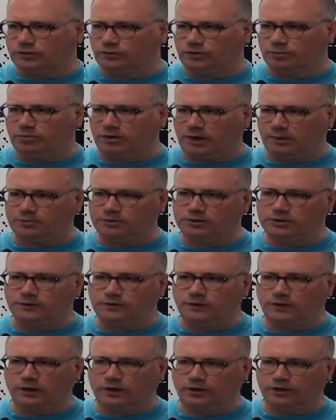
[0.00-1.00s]
and repopulate
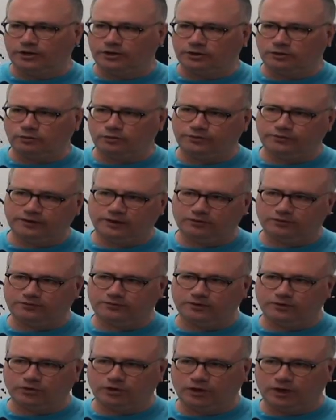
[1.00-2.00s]
the area. We found
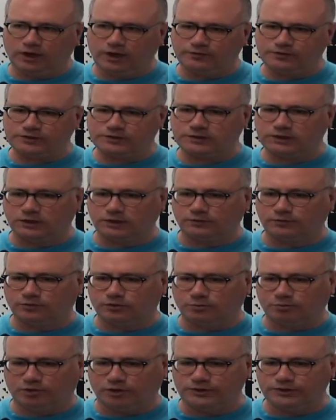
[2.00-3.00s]
photographs taken for
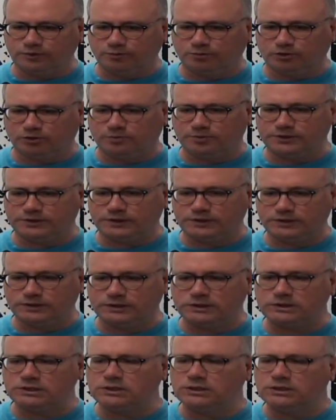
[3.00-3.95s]
appraisal purposes.